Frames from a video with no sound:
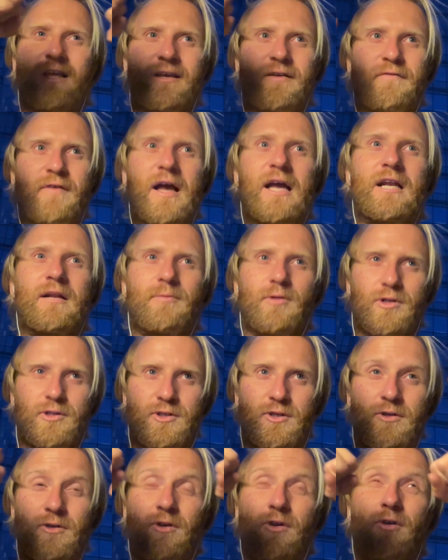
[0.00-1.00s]
available
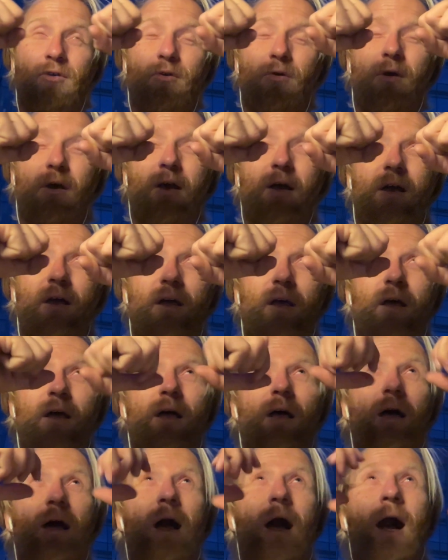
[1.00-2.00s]
to you
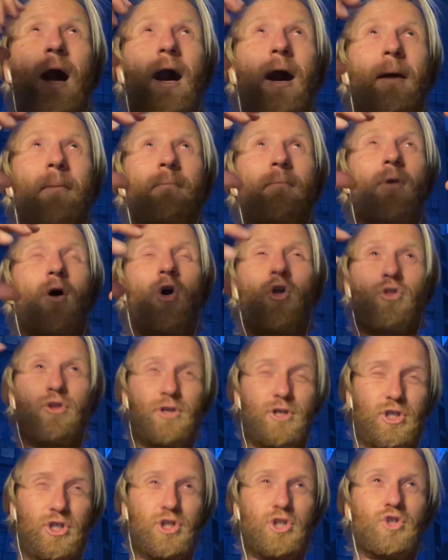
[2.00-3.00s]
on the
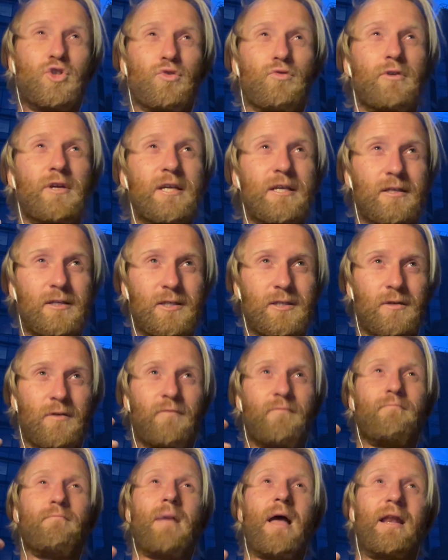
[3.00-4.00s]
streets of
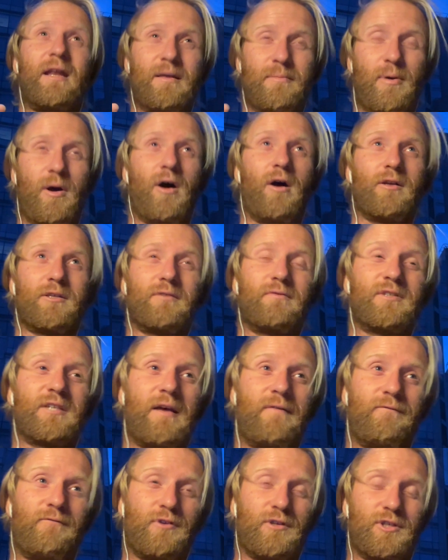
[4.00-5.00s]
many parts of
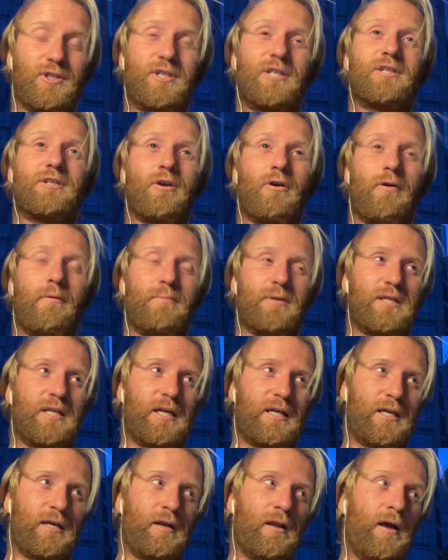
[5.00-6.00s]
San Francisco in
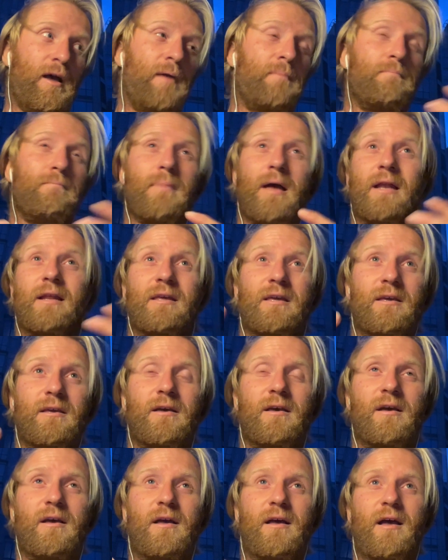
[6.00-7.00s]
particular, and many
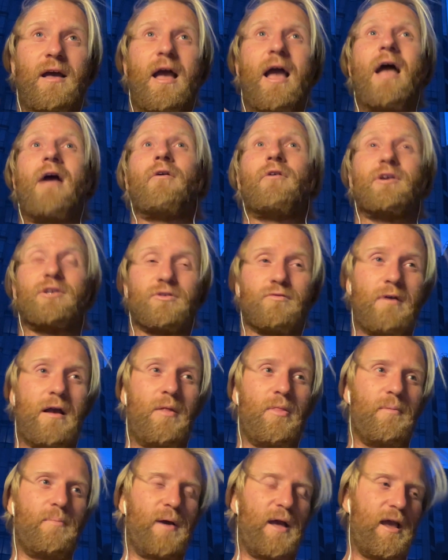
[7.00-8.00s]
areas around
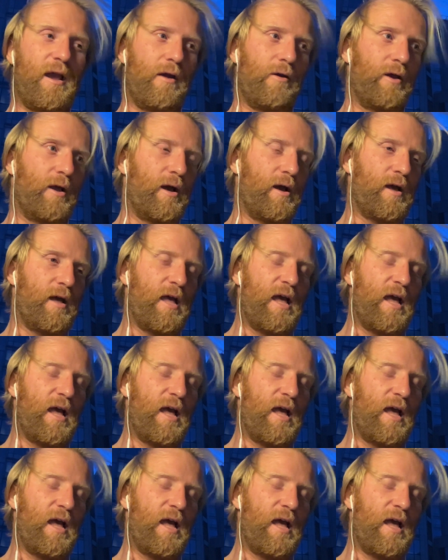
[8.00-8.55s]
the Bay Area.